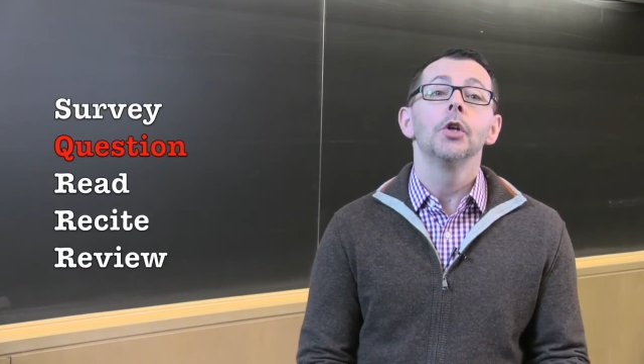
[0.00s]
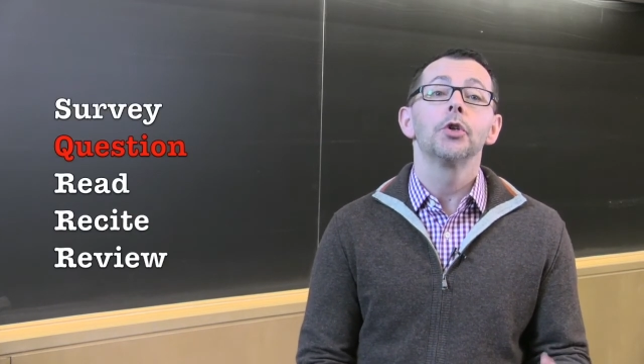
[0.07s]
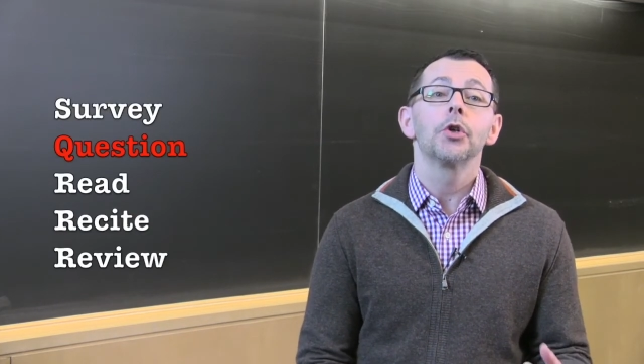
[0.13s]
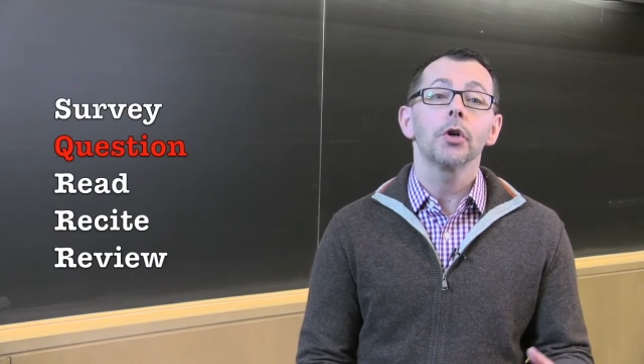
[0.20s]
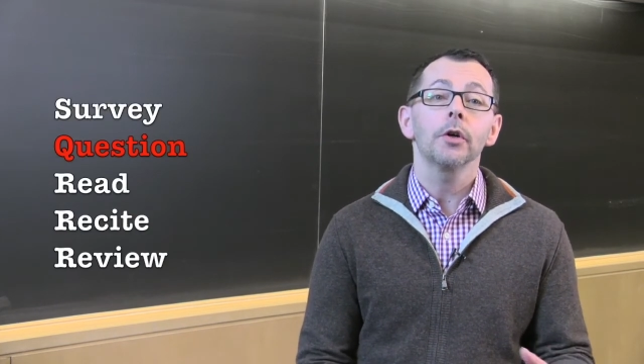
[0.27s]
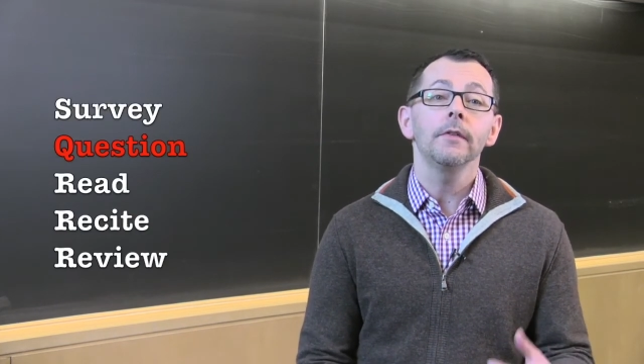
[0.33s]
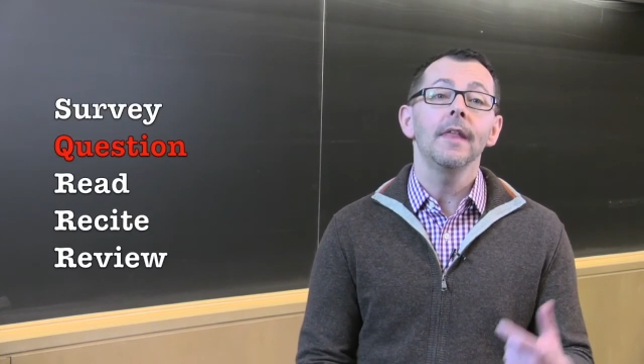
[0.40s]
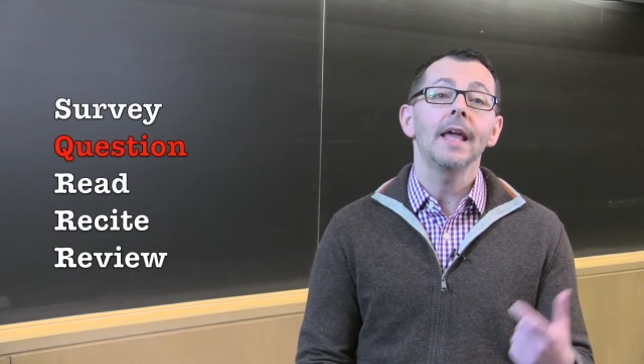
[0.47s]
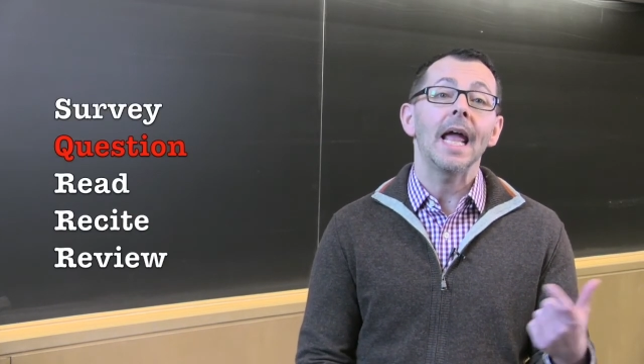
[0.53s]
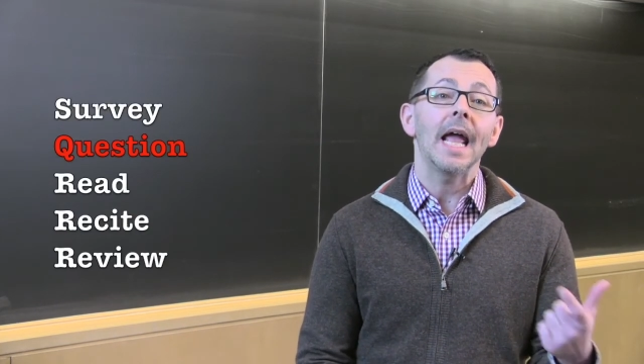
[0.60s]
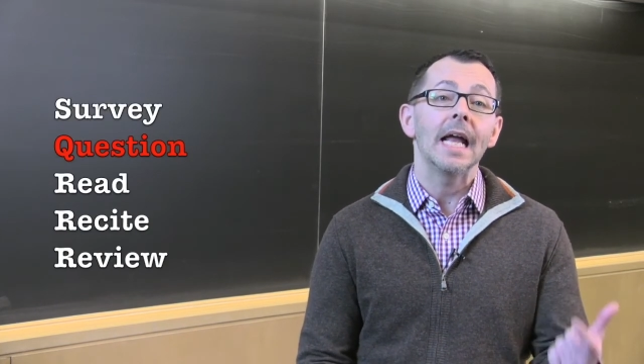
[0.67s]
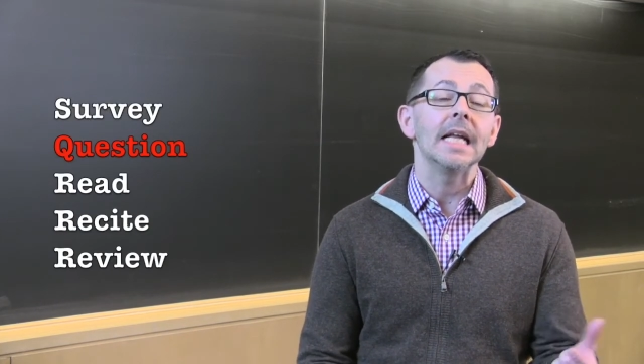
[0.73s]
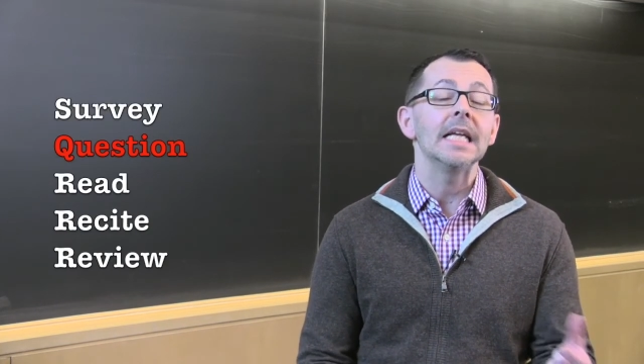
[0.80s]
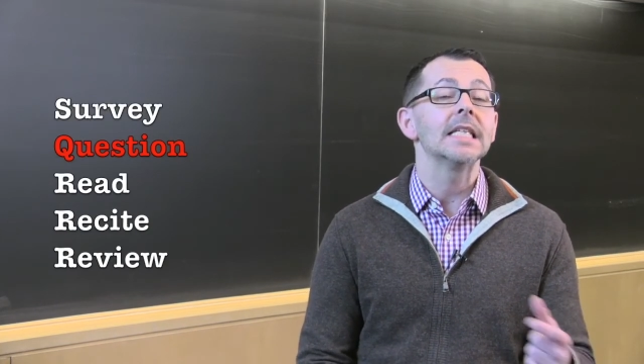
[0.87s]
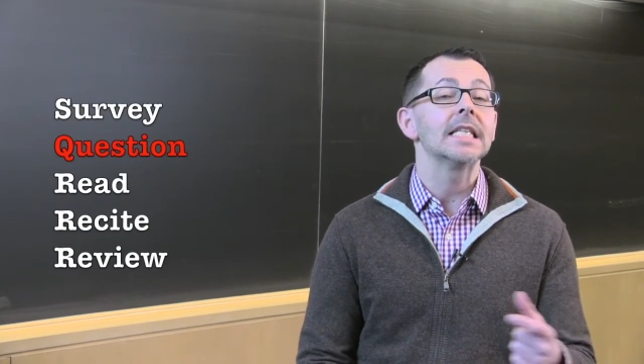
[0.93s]
turn the
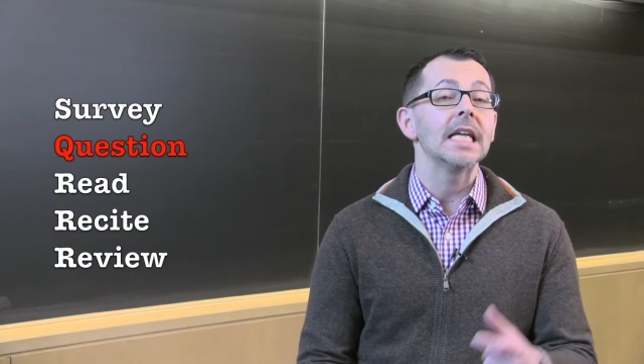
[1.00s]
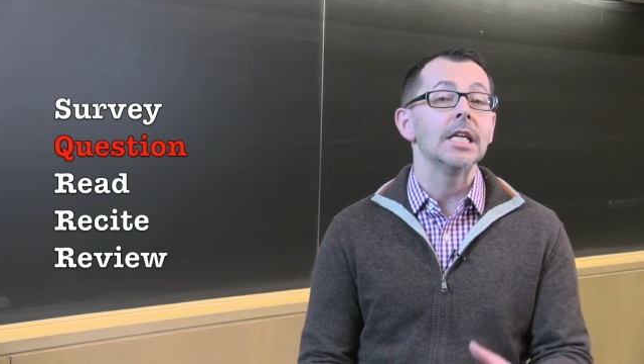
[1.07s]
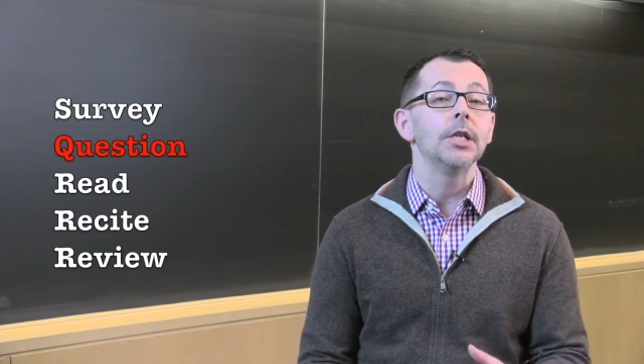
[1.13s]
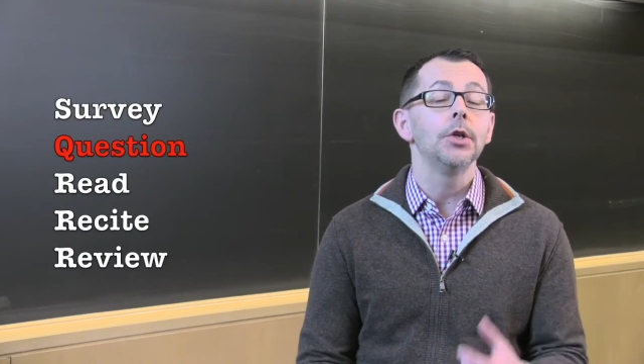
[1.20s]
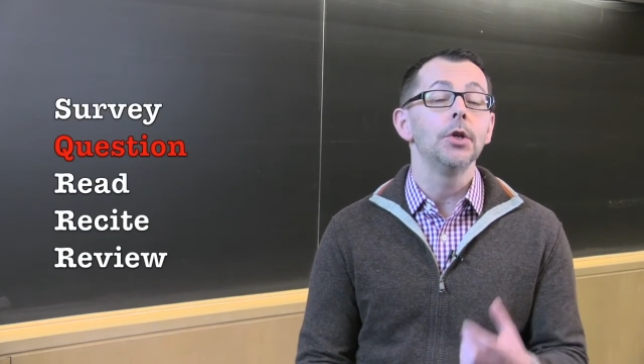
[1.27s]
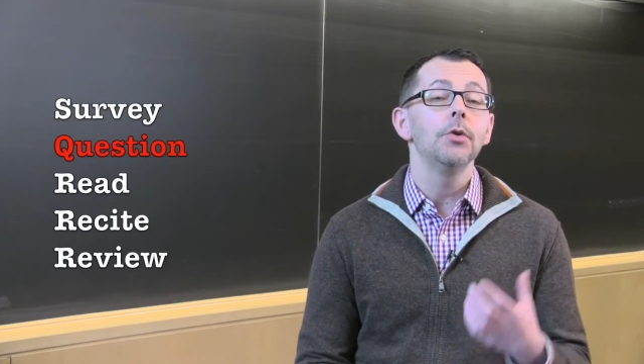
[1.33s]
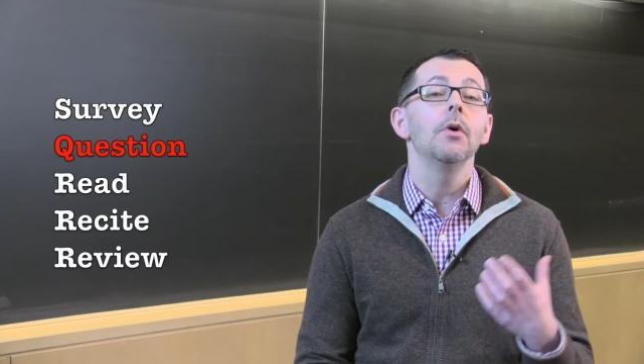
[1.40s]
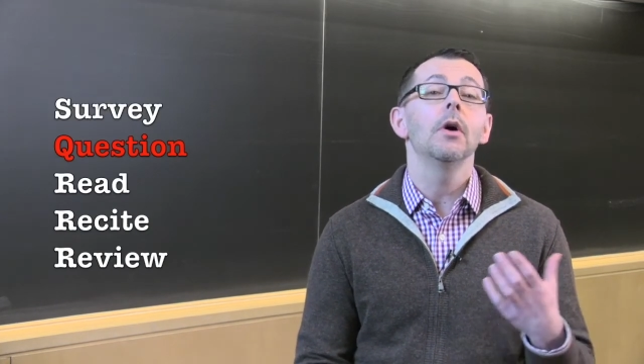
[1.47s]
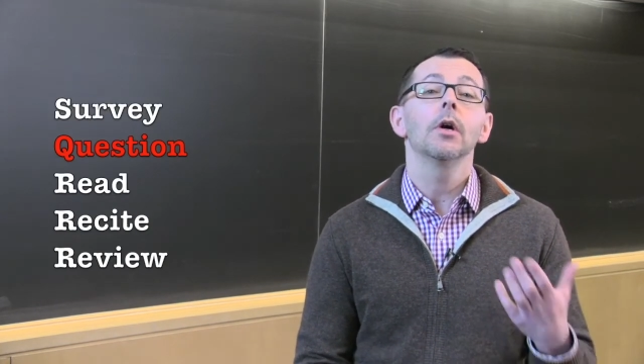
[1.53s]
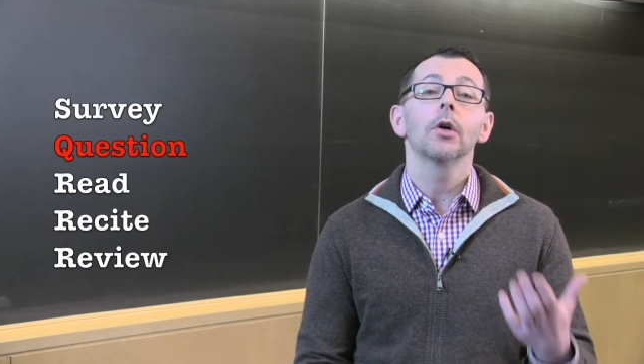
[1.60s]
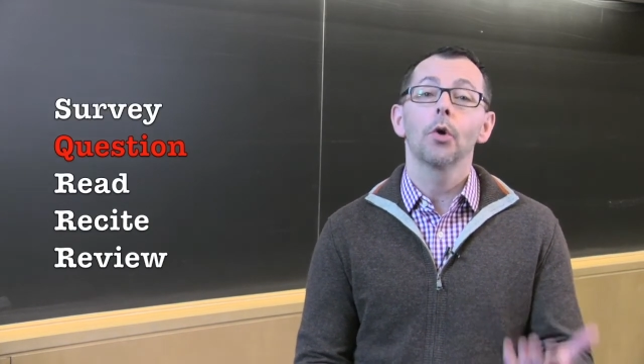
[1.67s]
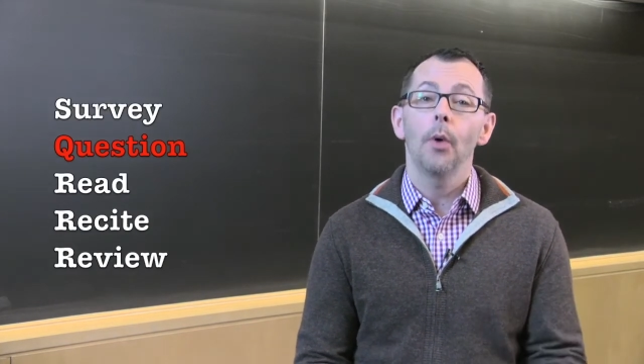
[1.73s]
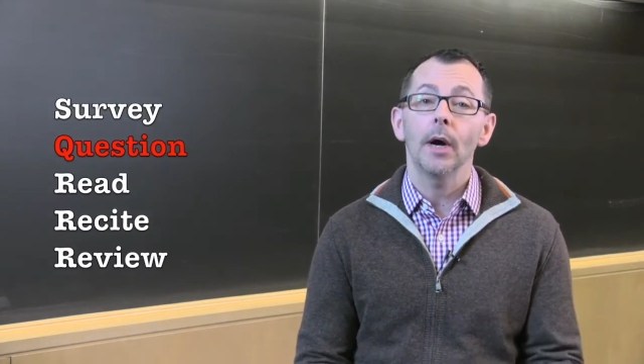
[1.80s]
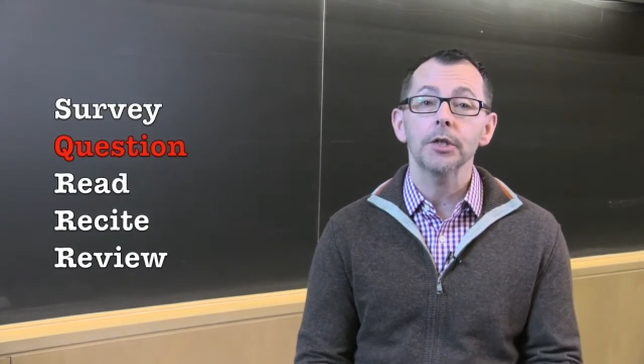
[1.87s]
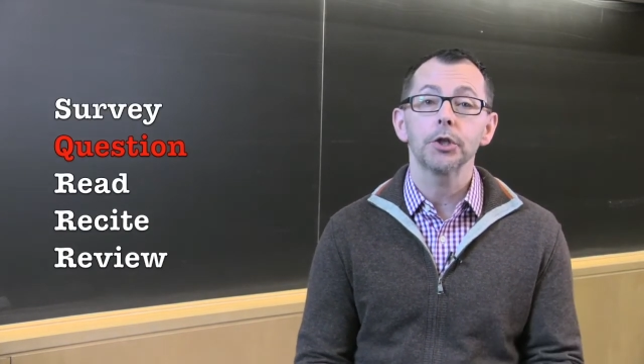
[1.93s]
headings into
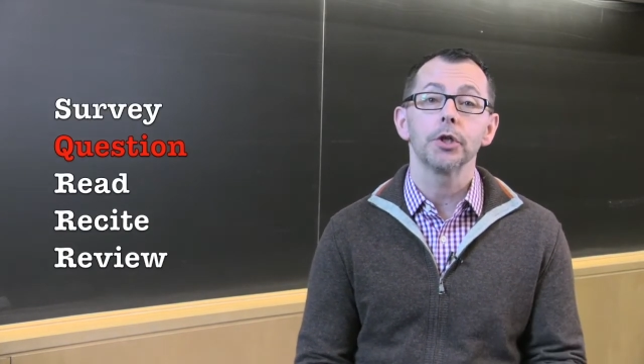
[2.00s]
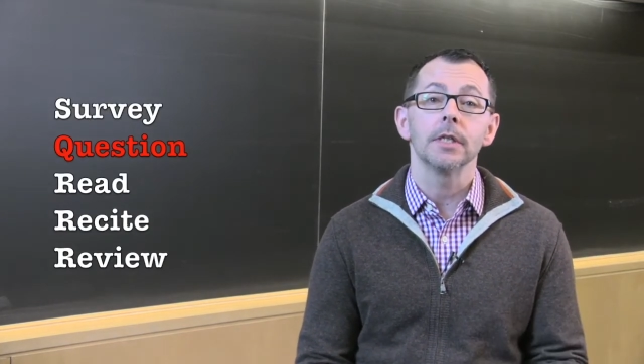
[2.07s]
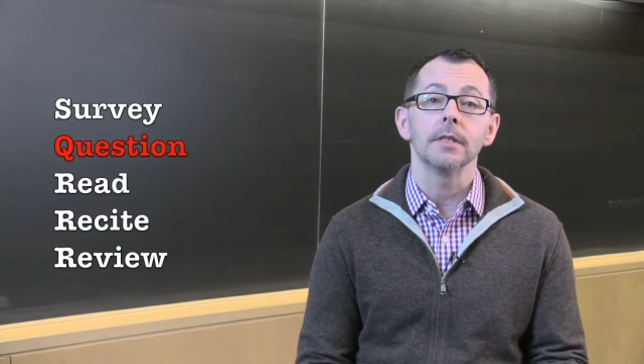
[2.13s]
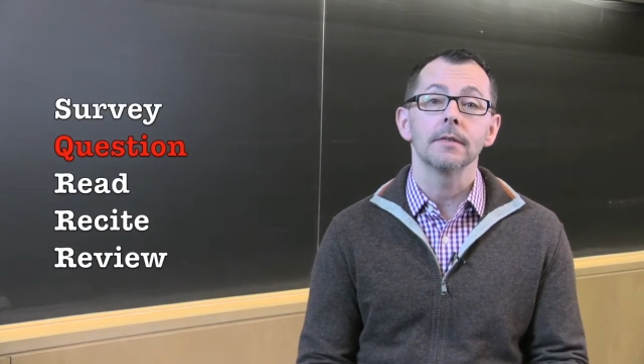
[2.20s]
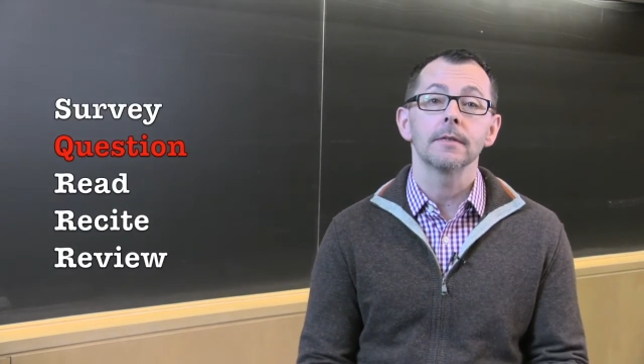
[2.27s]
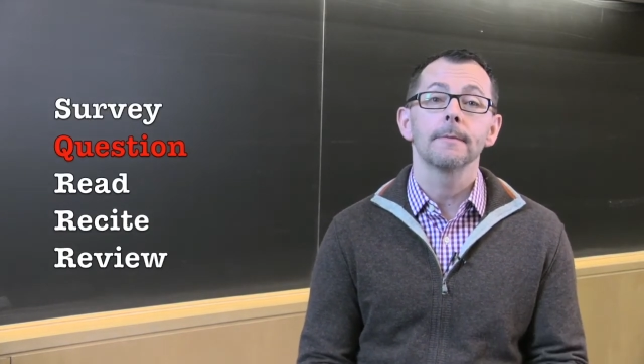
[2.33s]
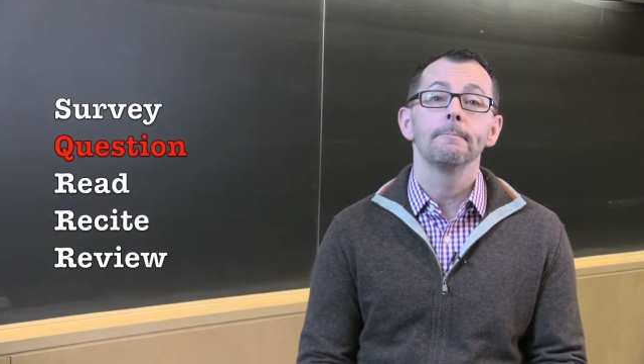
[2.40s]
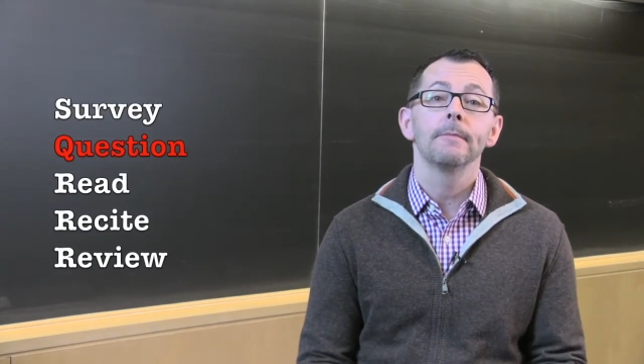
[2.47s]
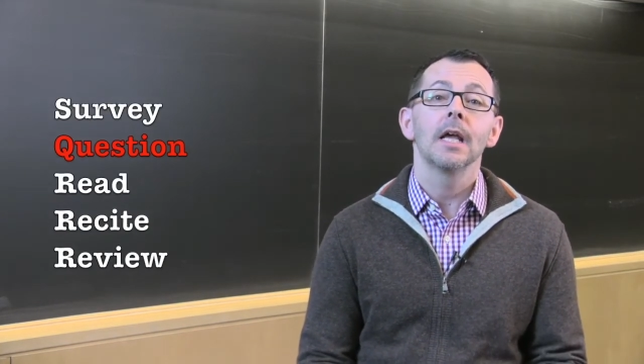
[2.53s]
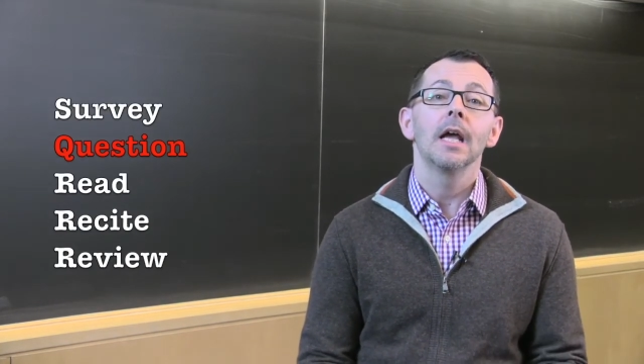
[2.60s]
questions.